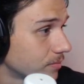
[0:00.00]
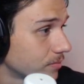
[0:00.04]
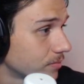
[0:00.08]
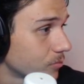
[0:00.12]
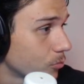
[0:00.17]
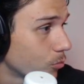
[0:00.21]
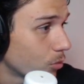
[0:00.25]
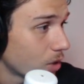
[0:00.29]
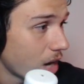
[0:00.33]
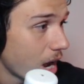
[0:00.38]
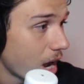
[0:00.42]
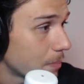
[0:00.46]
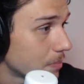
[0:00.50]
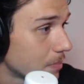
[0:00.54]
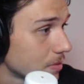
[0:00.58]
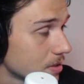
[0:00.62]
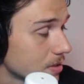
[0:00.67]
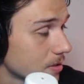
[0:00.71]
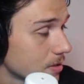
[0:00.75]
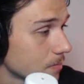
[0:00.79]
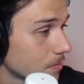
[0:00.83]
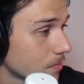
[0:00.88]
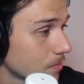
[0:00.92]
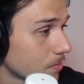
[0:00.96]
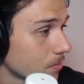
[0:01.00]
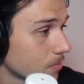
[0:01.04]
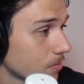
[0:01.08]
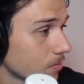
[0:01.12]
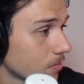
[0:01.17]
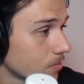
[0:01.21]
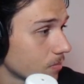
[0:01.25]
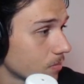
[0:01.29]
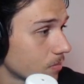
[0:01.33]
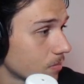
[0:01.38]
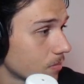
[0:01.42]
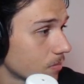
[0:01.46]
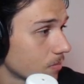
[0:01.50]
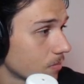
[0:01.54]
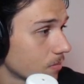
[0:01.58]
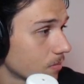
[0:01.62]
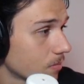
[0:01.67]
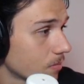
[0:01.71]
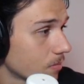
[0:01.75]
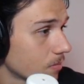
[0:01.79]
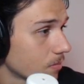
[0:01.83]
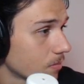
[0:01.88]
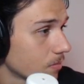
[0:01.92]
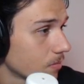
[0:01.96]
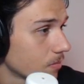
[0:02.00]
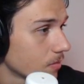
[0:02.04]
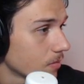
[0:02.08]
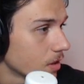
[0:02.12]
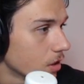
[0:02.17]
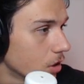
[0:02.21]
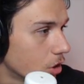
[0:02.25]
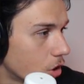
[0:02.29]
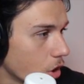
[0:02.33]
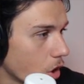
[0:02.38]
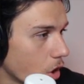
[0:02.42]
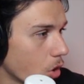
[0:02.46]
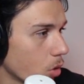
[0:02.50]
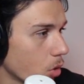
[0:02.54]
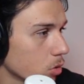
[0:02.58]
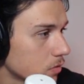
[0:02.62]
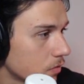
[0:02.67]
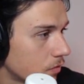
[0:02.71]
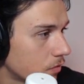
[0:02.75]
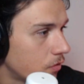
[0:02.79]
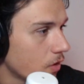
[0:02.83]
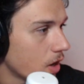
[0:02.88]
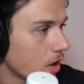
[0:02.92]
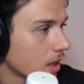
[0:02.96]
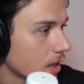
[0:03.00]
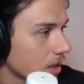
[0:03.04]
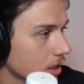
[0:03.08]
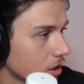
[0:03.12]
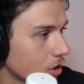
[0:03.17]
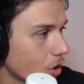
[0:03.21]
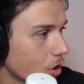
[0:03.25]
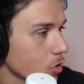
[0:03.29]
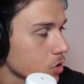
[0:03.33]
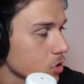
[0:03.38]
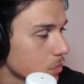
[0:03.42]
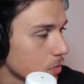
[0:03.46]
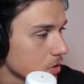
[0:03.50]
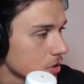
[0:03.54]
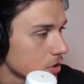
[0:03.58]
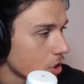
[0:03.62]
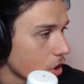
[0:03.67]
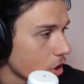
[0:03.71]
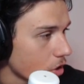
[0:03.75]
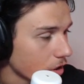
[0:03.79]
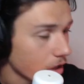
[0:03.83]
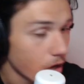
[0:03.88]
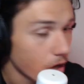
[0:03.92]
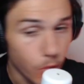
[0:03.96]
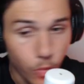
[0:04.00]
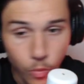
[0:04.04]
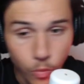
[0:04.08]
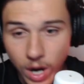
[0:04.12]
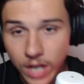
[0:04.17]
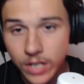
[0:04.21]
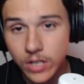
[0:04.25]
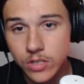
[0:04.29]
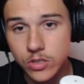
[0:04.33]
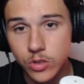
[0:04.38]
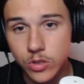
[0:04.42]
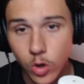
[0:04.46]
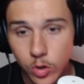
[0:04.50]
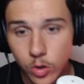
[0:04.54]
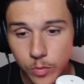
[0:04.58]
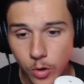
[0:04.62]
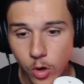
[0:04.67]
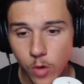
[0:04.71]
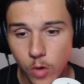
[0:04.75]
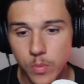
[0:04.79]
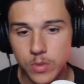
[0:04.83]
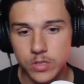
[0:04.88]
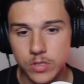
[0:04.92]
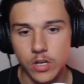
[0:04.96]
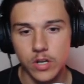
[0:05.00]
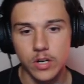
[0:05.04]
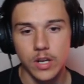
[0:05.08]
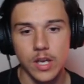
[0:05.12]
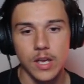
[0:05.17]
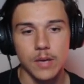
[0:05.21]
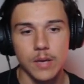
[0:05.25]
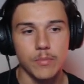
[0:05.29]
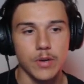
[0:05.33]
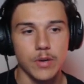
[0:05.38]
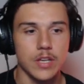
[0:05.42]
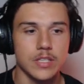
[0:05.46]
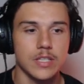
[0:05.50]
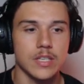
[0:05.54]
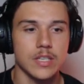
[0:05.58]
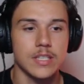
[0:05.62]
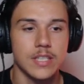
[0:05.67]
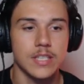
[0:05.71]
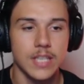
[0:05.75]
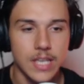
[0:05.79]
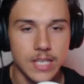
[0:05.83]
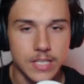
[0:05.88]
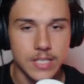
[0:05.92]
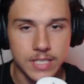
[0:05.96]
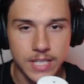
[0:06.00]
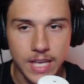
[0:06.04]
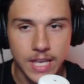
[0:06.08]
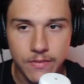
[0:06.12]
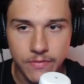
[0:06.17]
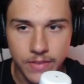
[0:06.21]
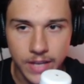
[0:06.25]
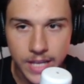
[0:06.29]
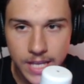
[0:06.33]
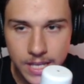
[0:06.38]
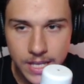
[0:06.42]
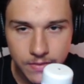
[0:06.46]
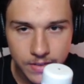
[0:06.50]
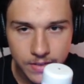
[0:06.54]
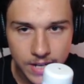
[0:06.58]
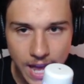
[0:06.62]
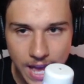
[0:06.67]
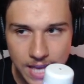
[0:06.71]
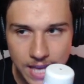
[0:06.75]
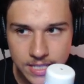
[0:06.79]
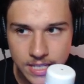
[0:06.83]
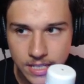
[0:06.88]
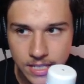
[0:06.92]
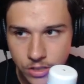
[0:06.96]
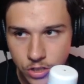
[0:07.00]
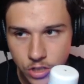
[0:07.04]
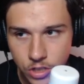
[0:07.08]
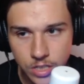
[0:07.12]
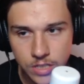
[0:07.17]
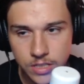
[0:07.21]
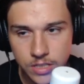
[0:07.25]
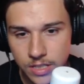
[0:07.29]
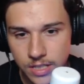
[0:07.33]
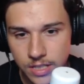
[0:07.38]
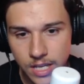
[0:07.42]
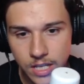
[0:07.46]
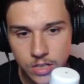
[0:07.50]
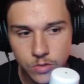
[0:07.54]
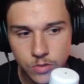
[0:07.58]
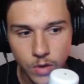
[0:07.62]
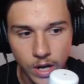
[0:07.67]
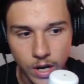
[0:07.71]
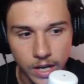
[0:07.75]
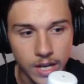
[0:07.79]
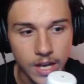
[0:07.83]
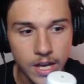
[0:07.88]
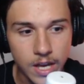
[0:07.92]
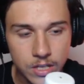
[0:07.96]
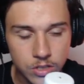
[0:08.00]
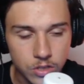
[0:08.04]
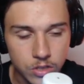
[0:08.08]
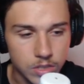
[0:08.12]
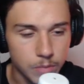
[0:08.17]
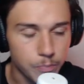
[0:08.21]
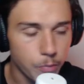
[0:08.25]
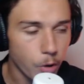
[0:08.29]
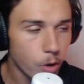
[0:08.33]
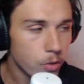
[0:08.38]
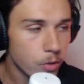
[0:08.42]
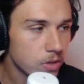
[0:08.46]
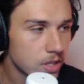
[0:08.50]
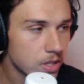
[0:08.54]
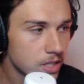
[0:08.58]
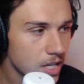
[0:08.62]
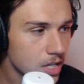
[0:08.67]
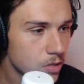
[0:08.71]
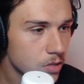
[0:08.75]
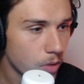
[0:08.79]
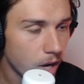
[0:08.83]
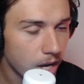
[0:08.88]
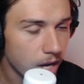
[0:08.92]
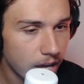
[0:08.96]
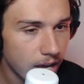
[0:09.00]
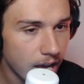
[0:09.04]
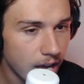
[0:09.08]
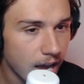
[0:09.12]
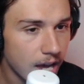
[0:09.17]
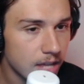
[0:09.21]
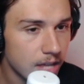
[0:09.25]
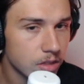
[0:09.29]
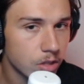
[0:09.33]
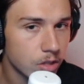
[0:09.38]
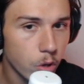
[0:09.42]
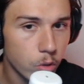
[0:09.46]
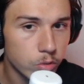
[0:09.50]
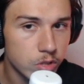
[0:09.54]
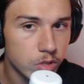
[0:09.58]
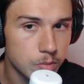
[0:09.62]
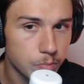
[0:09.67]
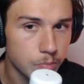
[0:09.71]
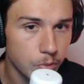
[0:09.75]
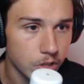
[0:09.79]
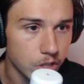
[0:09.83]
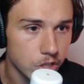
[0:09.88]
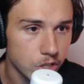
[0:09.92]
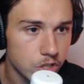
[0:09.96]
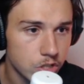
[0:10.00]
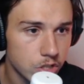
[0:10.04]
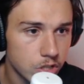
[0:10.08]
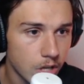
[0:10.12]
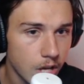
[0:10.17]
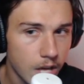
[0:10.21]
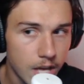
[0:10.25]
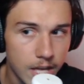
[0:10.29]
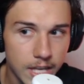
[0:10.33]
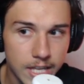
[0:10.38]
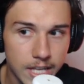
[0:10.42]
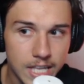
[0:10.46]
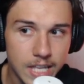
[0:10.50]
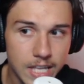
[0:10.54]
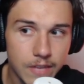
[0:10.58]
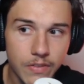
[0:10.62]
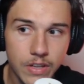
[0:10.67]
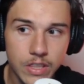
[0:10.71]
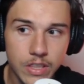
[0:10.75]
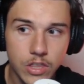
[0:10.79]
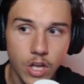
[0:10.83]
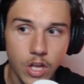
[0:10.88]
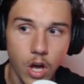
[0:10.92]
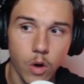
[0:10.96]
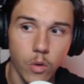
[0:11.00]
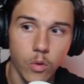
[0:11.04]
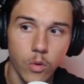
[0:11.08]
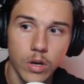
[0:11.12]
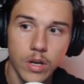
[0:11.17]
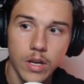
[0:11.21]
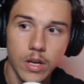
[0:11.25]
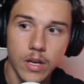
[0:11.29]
what happens? Gold fucking goes berserk. Why does gold go berserk? Because it's a safe haven asset, just as the DXY. So both the DXY and gold is bullish, even though